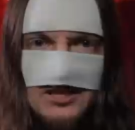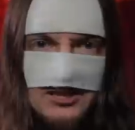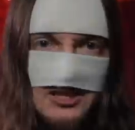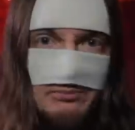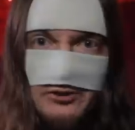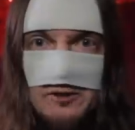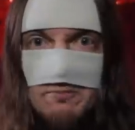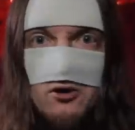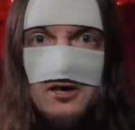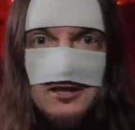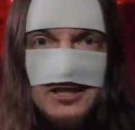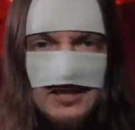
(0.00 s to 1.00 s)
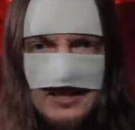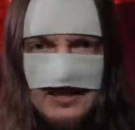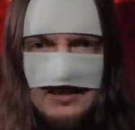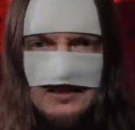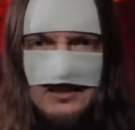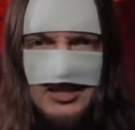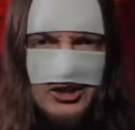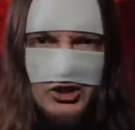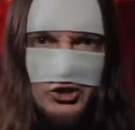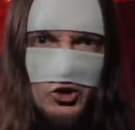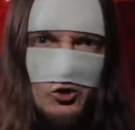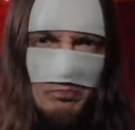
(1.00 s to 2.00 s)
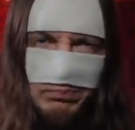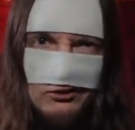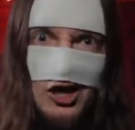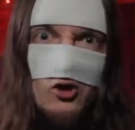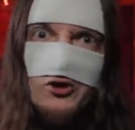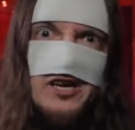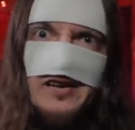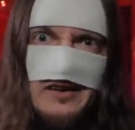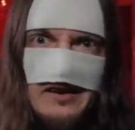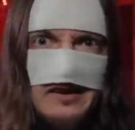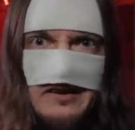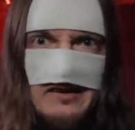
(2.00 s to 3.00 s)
Simply put, it's too bloated.